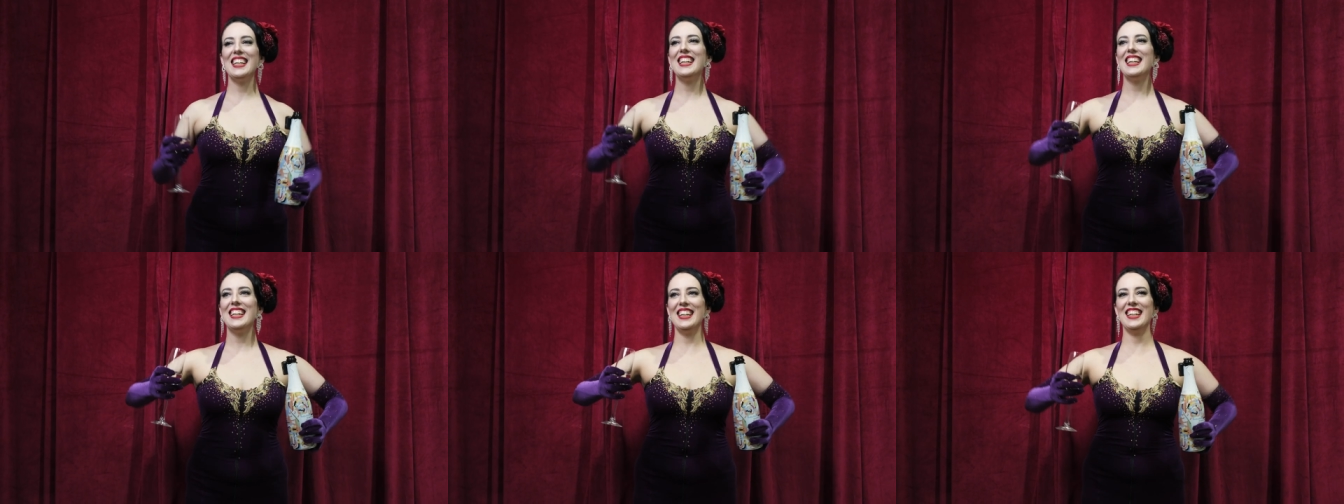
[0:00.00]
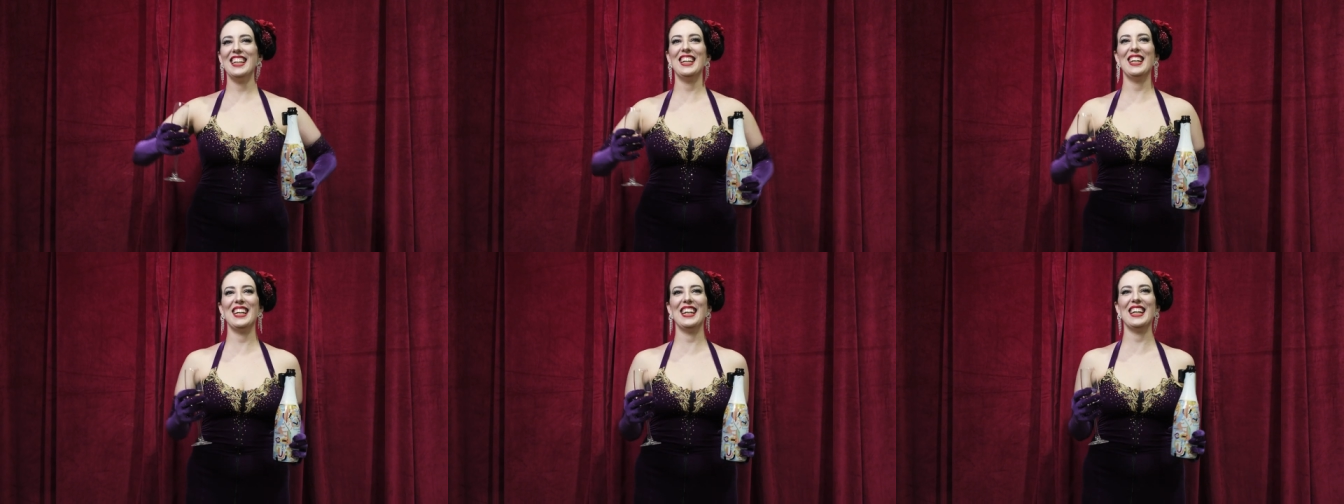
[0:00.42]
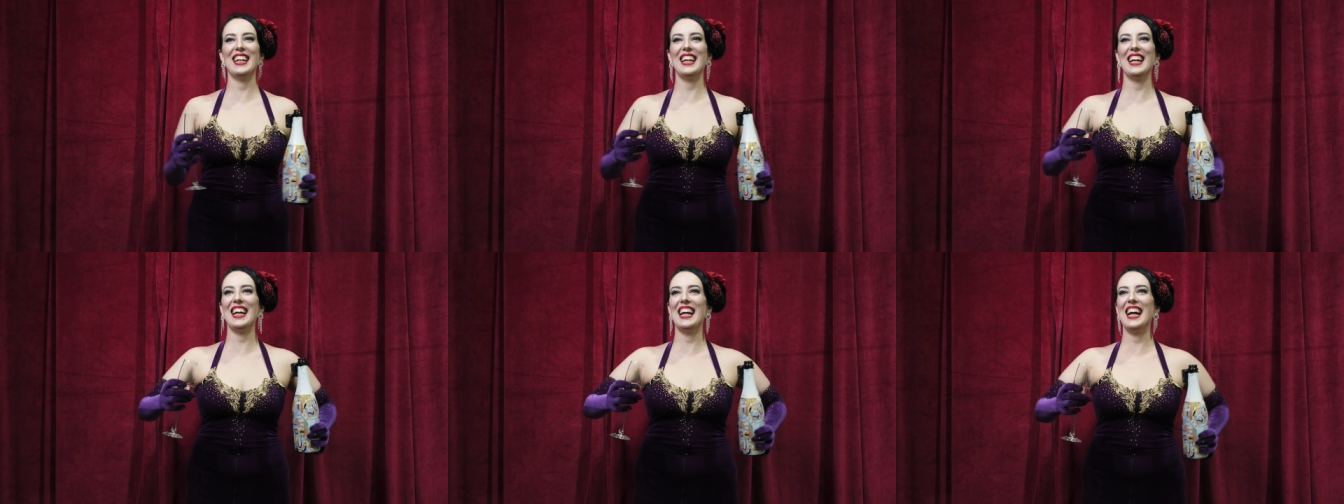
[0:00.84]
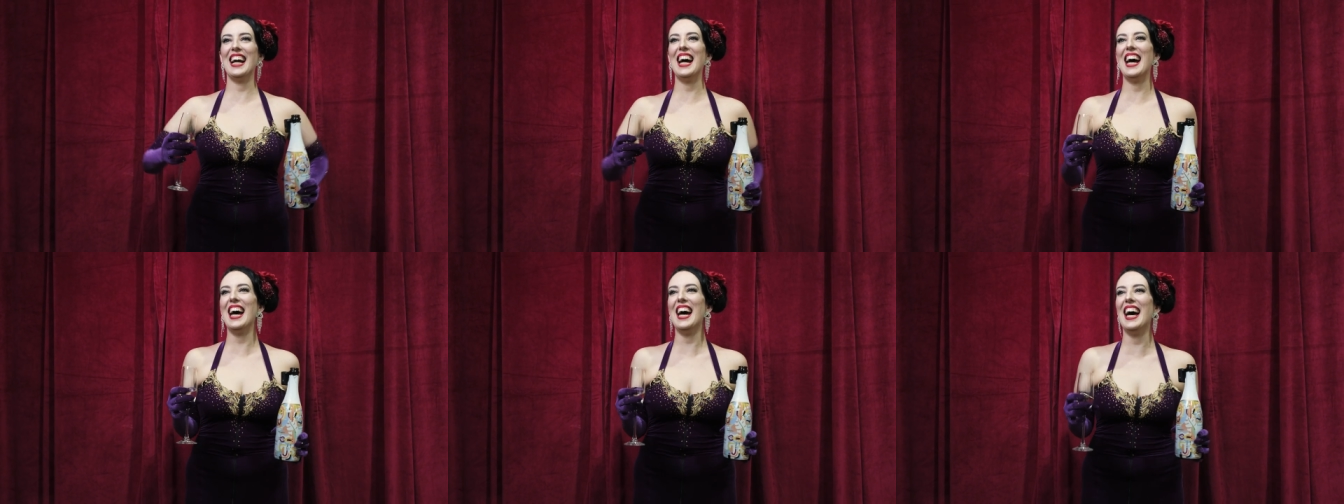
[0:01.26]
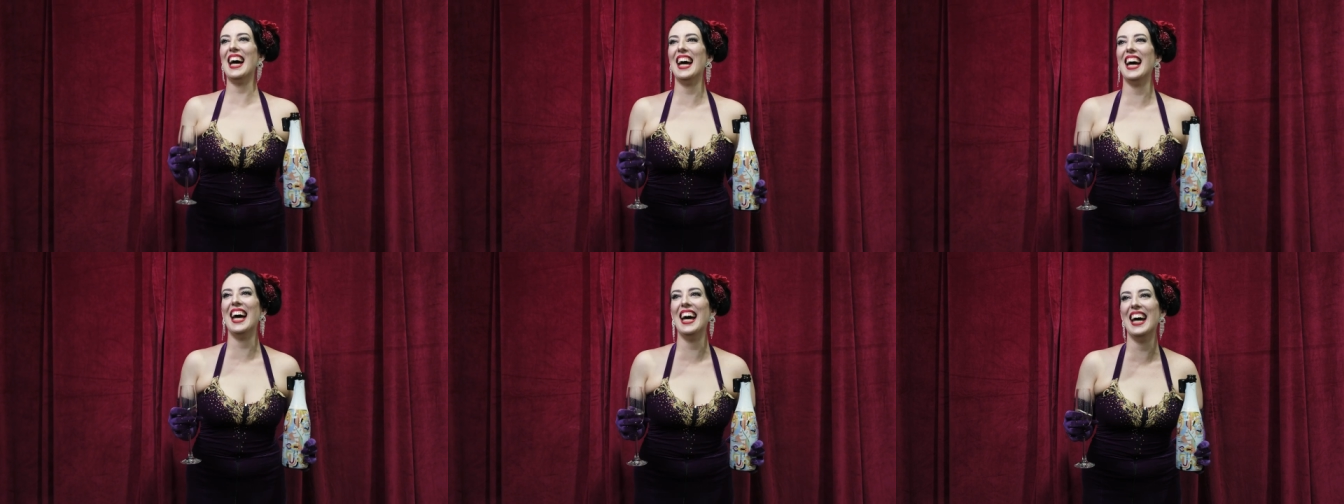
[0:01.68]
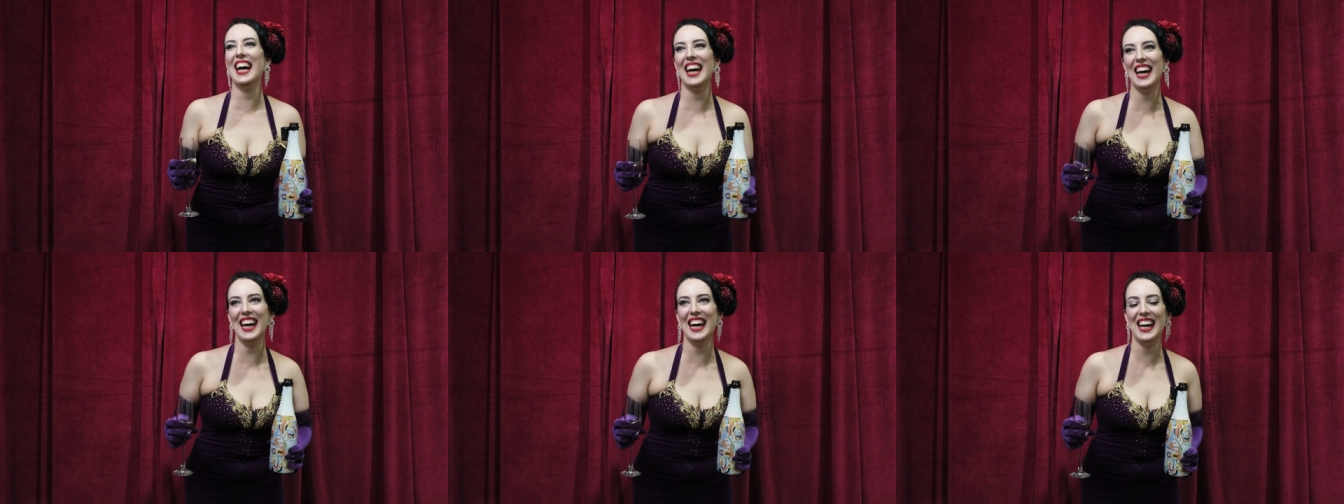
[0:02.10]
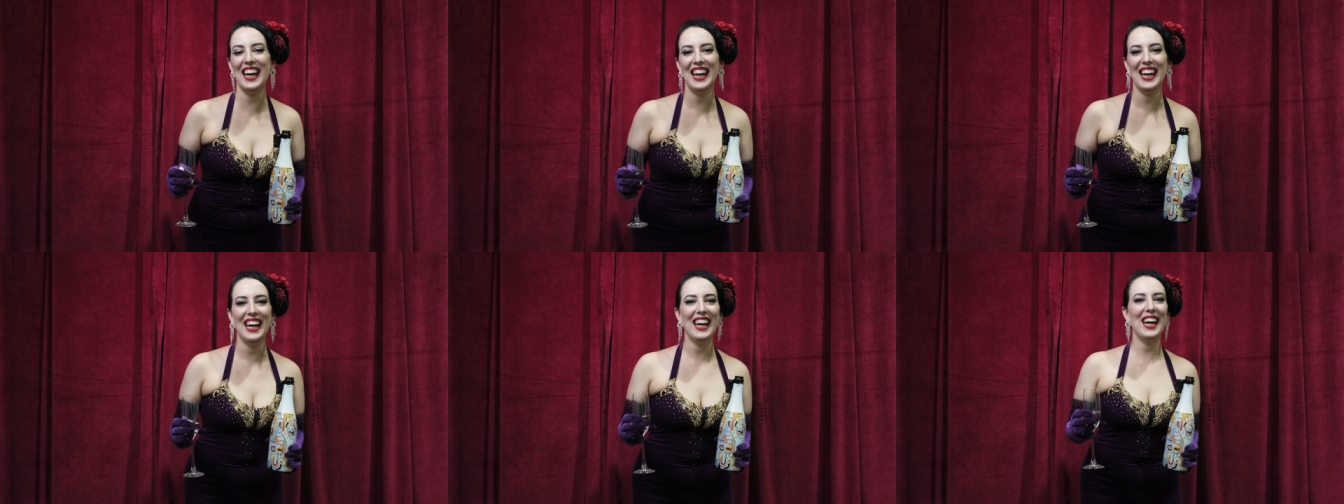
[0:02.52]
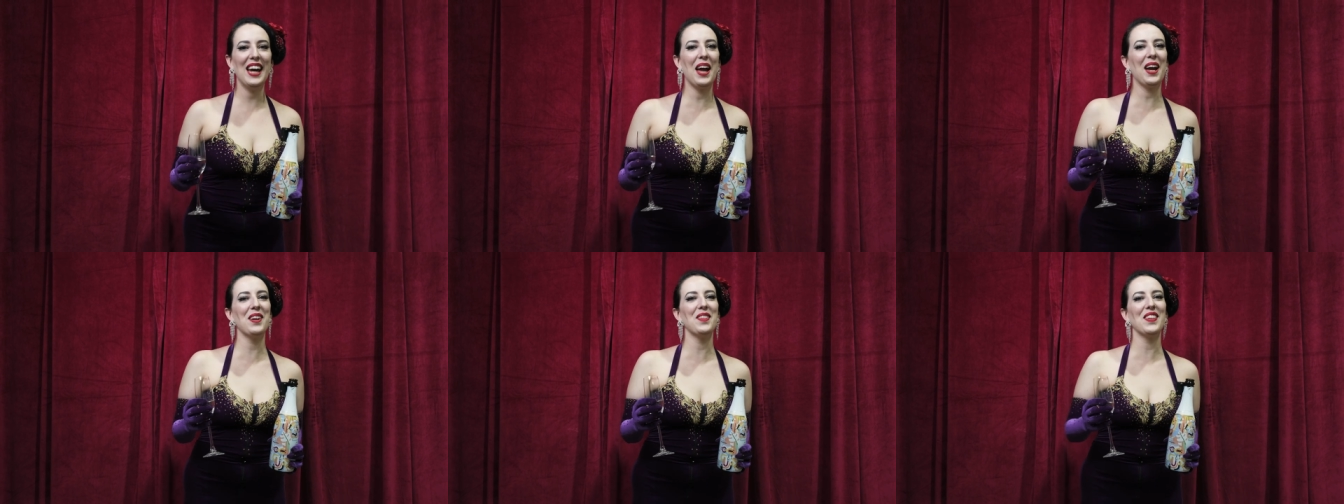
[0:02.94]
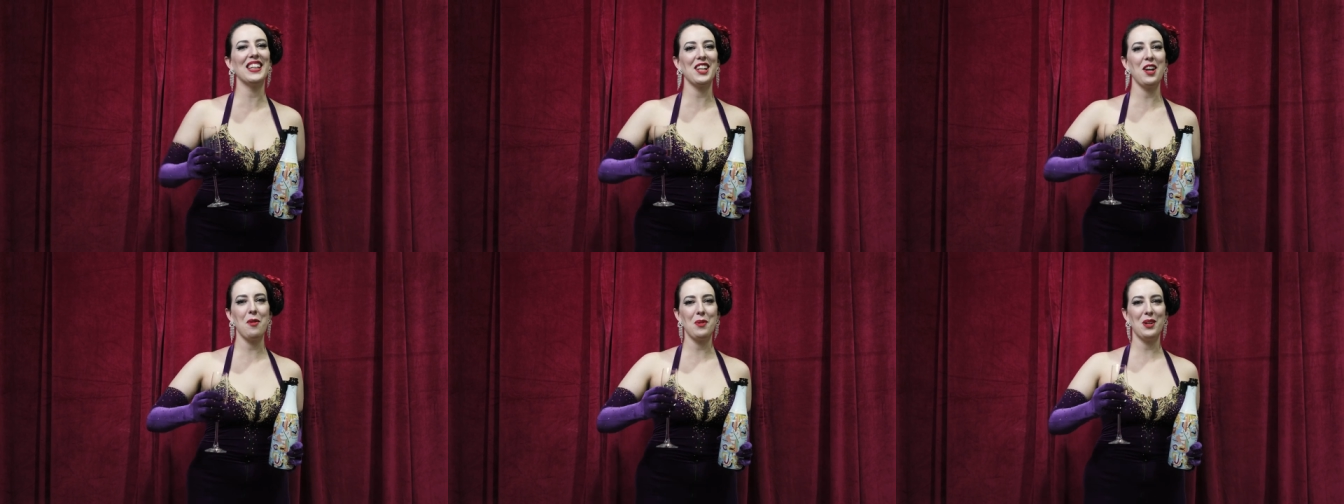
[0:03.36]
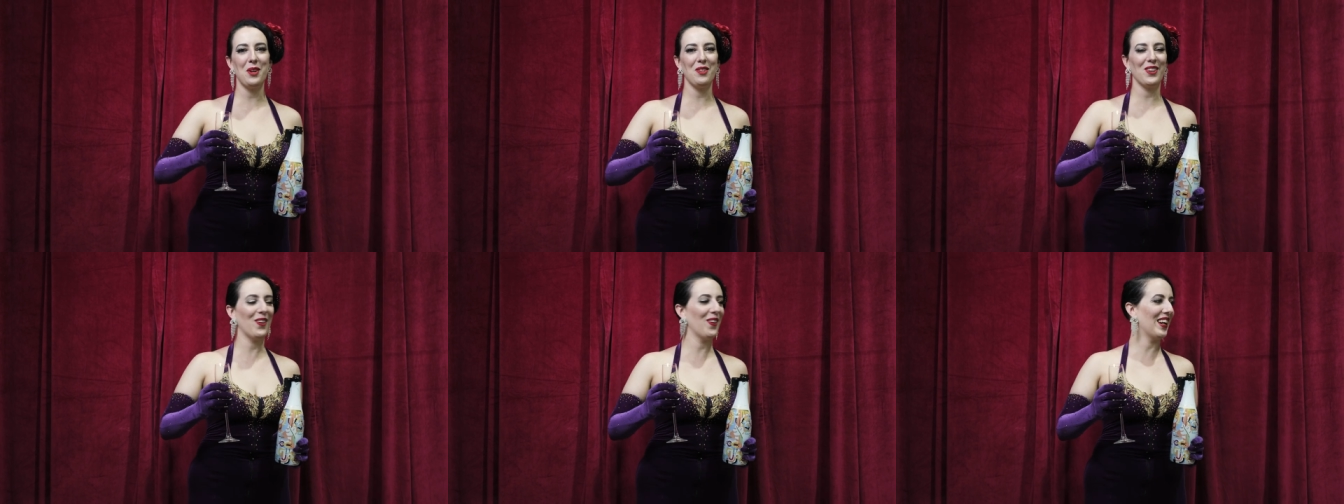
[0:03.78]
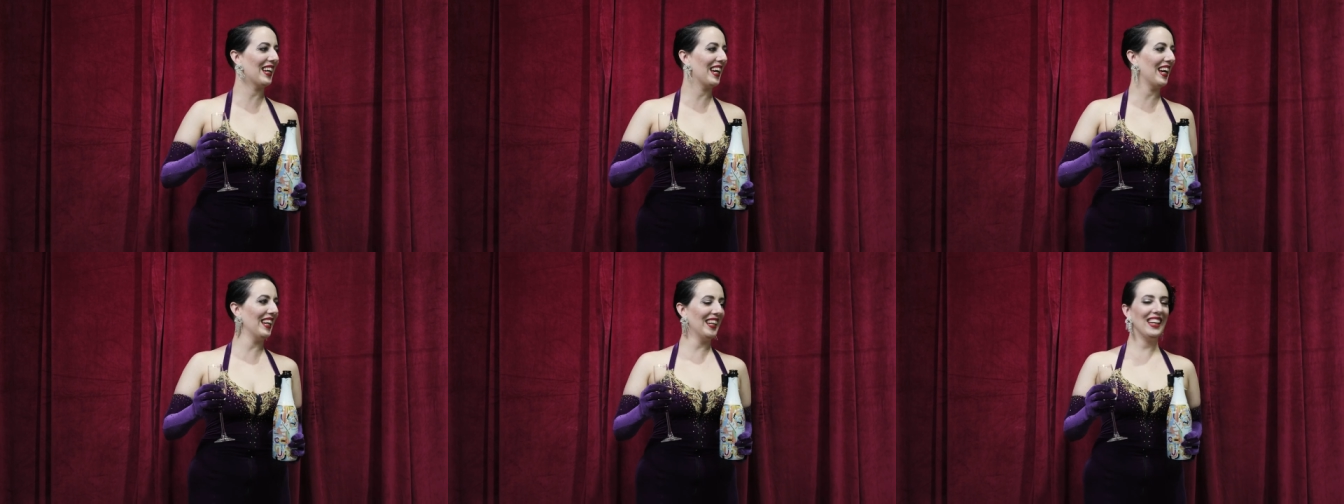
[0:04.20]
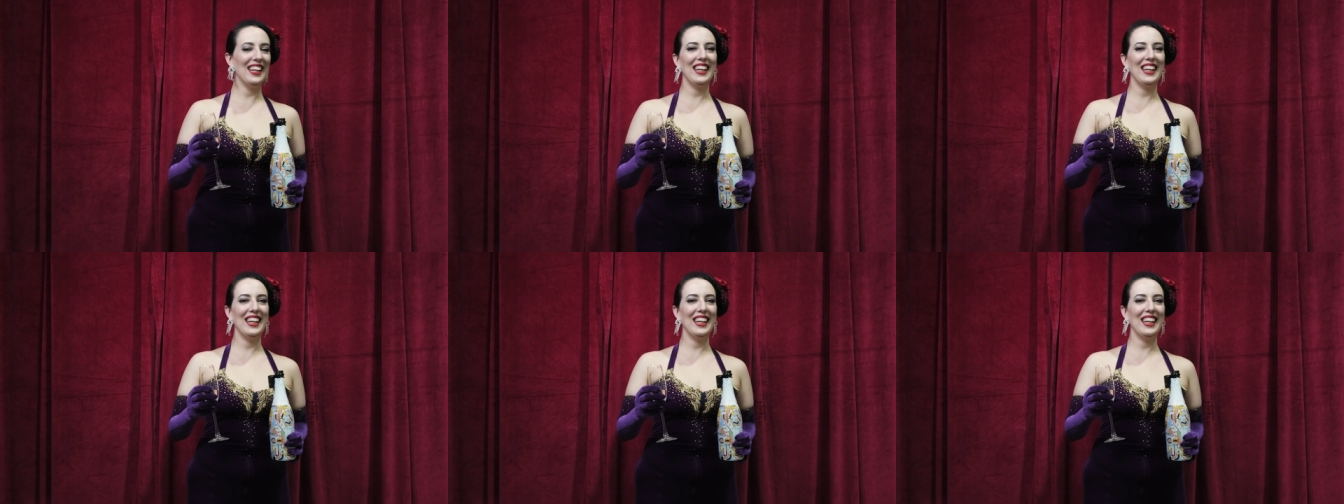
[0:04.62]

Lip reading: I really hope we're not recording yet.